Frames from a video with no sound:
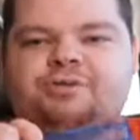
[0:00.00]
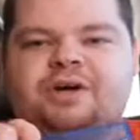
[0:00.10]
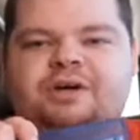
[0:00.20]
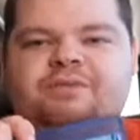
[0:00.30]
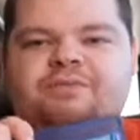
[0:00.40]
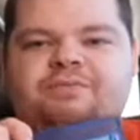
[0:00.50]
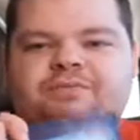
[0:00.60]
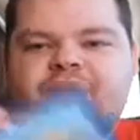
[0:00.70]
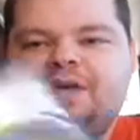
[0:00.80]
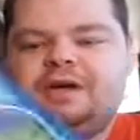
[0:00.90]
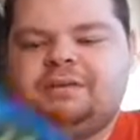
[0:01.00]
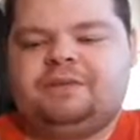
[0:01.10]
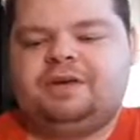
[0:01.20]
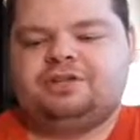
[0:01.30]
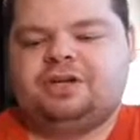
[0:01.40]
well, in
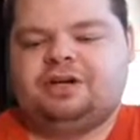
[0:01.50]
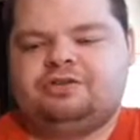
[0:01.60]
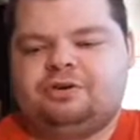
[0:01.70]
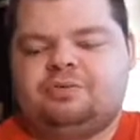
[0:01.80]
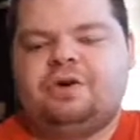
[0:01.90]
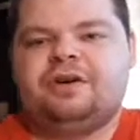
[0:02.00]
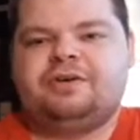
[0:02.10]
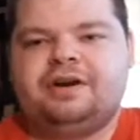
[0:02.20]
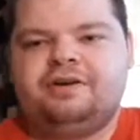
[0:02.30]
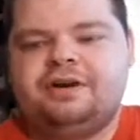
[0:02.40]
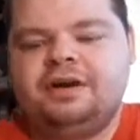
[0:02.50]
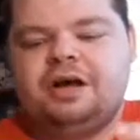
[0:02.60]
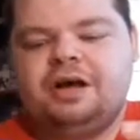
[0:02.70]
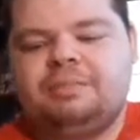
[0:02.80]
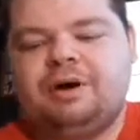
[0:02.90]
case you guys are wondering.
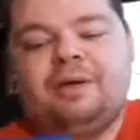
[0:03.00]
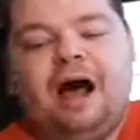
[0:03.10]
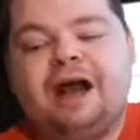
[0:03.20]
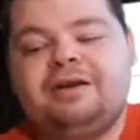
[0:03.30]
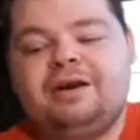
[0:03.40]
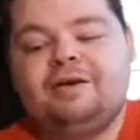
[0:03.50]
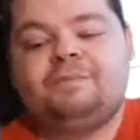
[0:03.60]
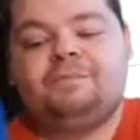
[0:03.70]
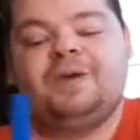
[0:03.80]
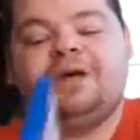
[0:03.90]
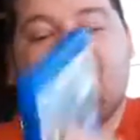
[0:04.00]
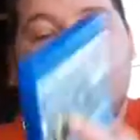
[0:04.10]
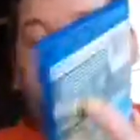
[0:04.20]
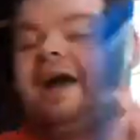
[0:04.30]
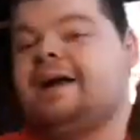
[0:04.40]
But I don't know.
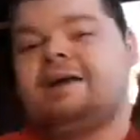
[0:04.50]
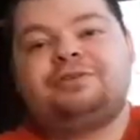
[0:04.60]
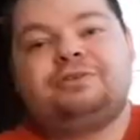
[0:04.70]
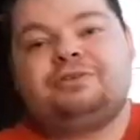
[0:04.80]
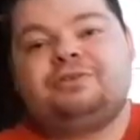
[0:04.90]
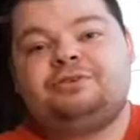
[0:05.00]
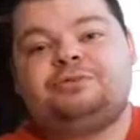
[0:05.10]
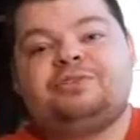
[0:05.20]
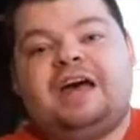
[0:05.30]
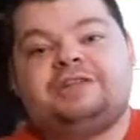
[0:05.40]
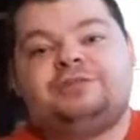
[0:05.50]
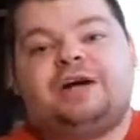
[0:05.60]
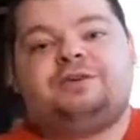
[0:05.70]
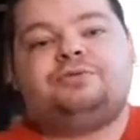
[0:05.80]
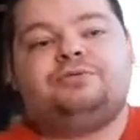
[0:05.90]
I actually thought this was actually
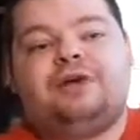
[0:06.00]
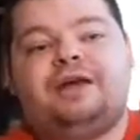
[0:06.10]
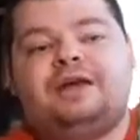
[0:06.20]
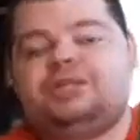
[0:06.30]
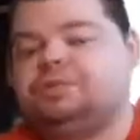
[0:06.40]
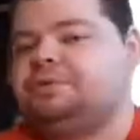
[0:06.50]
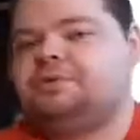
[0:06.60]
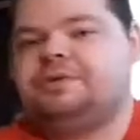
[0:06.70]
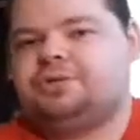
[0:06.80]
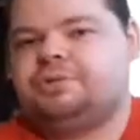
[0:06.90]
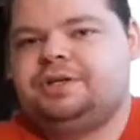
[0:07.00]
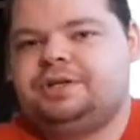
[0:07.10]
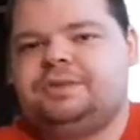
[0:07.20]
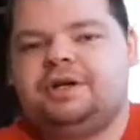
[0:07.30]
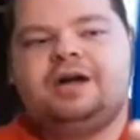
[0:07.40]
kind of cool. I actually really enjoyed
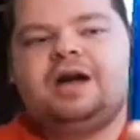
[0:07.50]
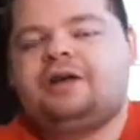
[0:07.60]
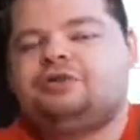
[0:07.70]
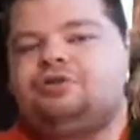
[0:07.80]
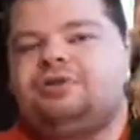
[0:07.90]
it. I do